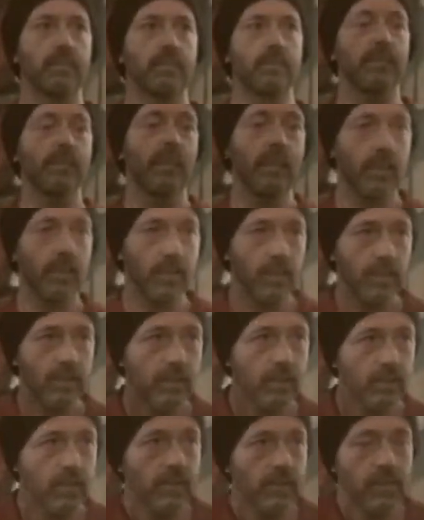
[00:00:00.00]
you want to introduce
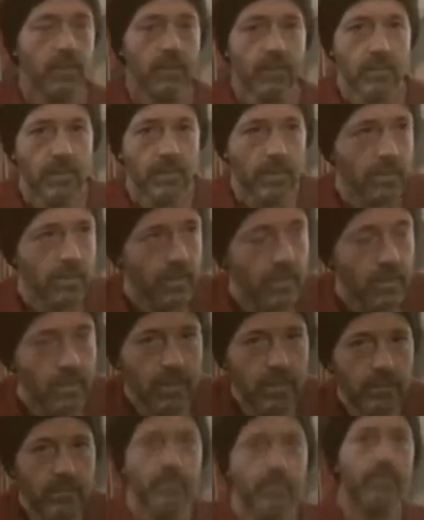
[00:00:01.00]
yourself, Mike? Yeah.
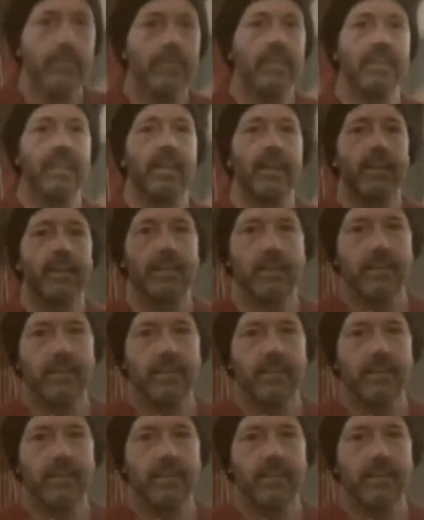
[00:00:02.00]
Uh, yeah.